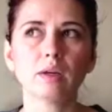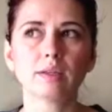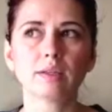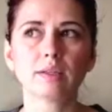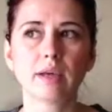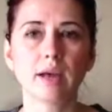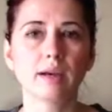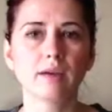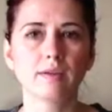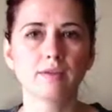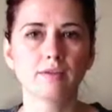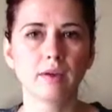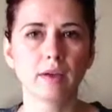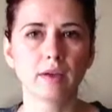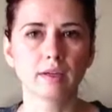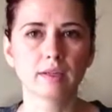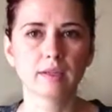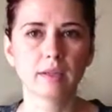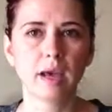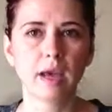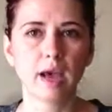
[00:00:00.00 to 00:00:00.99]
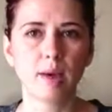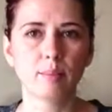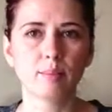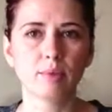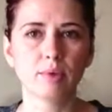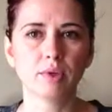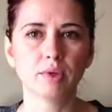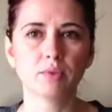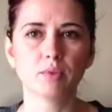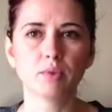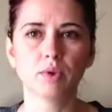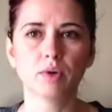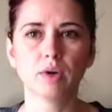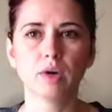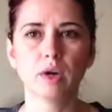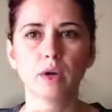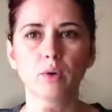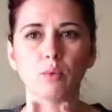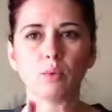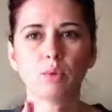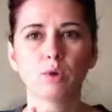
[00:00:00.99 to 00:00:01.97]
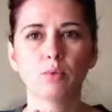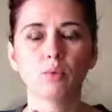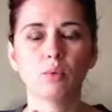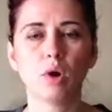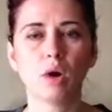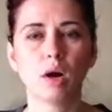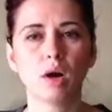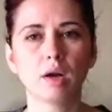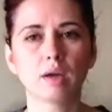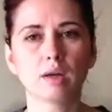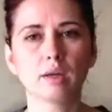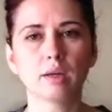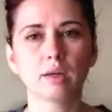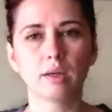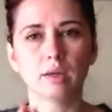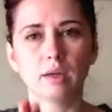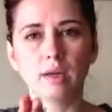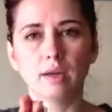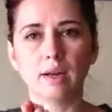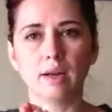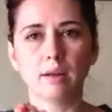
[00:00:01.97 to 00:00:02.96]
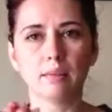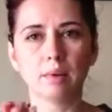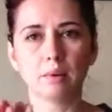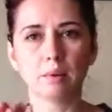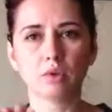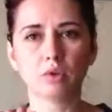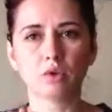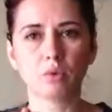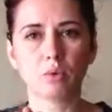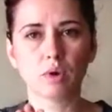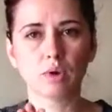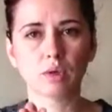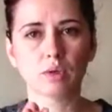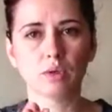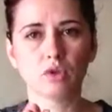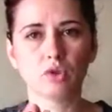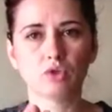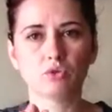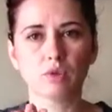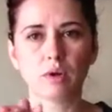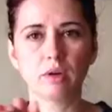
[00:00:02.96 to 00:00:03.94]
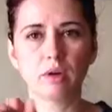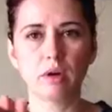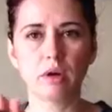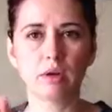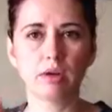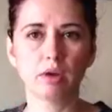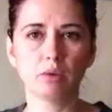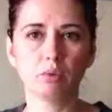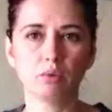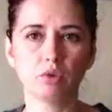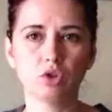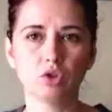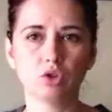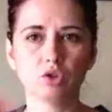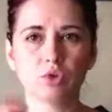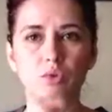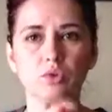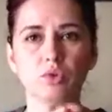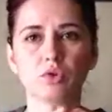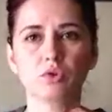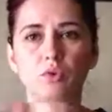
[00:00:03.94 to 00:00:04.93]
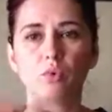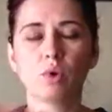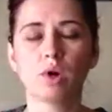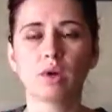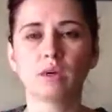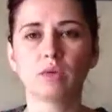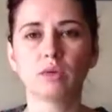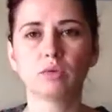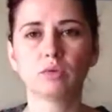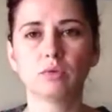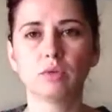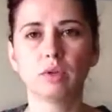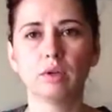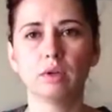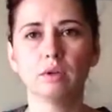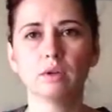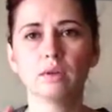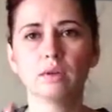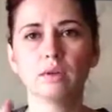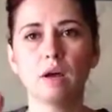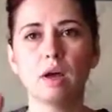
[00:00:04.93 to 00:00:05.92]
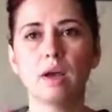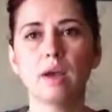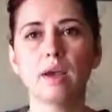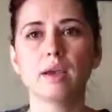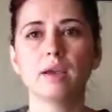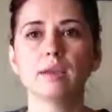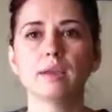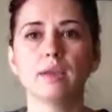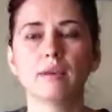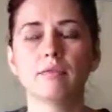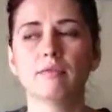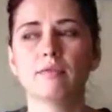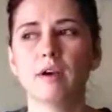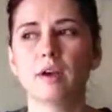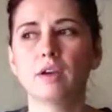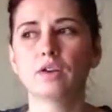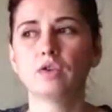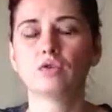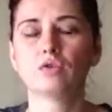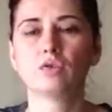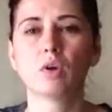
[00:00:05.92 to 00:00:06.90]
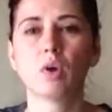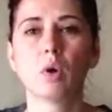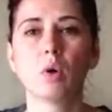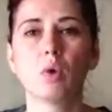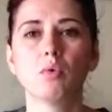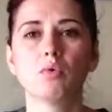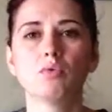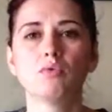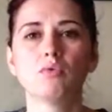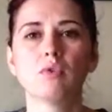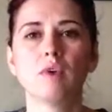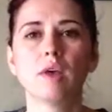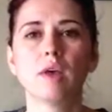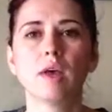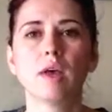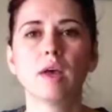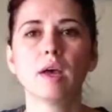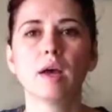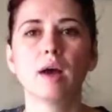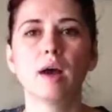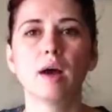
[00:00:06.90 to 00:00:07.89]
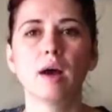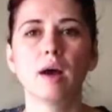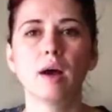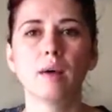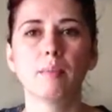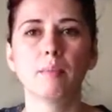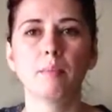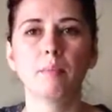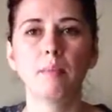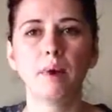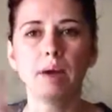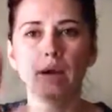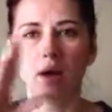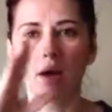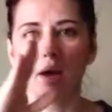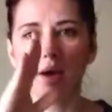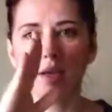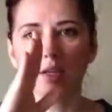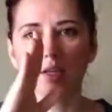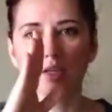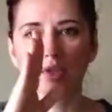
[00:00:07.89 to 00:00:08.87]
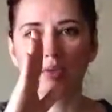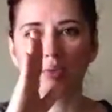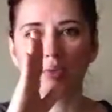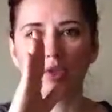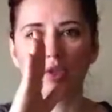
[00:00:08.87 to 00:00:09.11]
side effects happen where I would walk and not be able to walk in a straight line. I would just always walk to the side. If I drove, my eyes